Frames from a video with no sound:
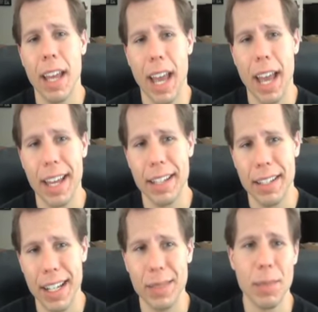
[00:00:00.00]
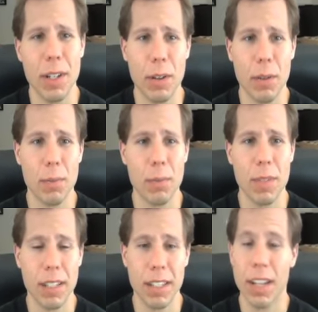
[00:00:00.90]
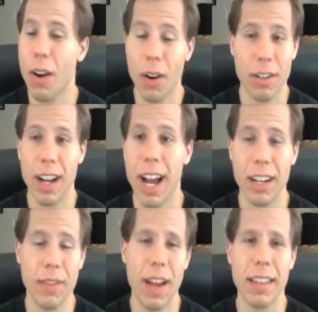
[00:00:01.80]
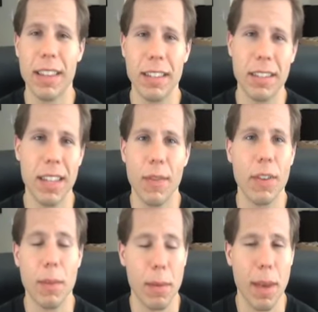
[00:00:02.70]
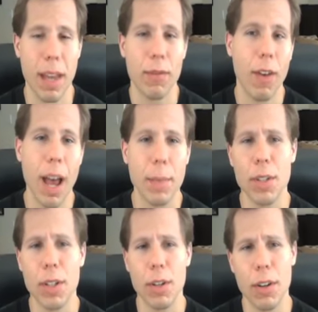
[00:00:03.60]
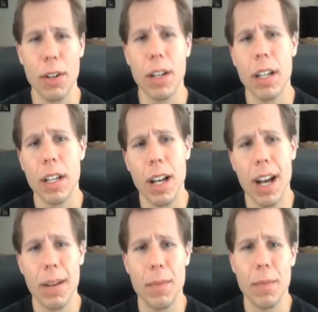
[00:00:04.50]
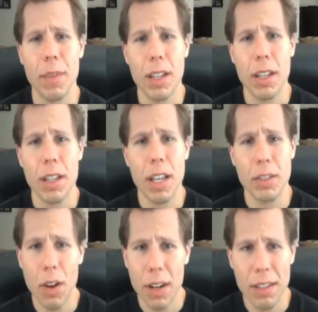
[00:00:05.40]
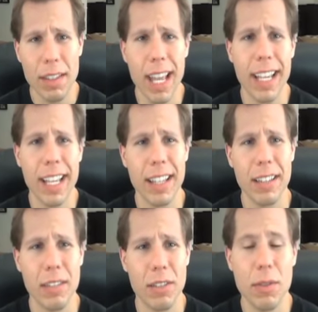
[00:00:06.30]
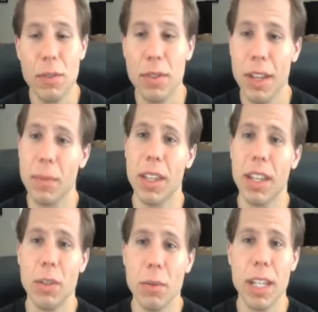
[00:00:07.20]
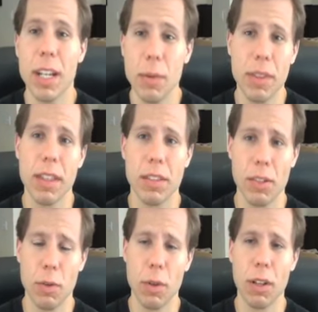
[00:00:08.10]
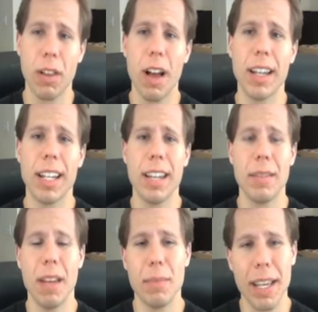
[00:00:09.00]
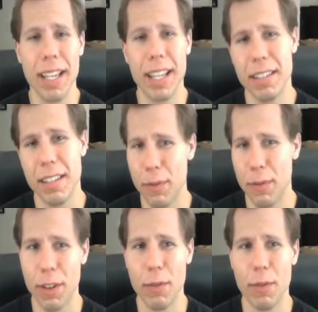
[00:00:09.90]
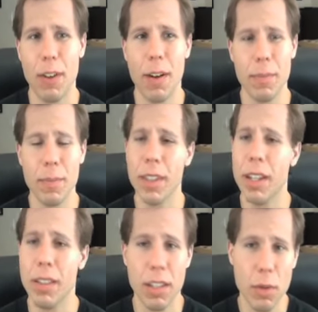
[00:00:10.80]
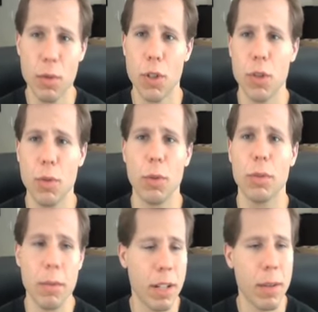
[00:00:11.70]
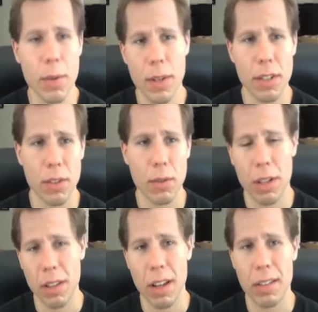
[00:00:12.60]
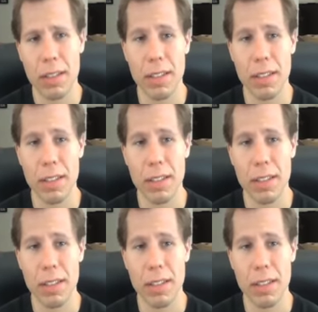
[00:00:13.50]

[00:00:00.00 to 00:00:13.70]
And, you know, Dixie Carter kind of had this Stephanie McMahon vibe to her. As long as they can do something unique with this storyline and make it different from the usual WWE storylines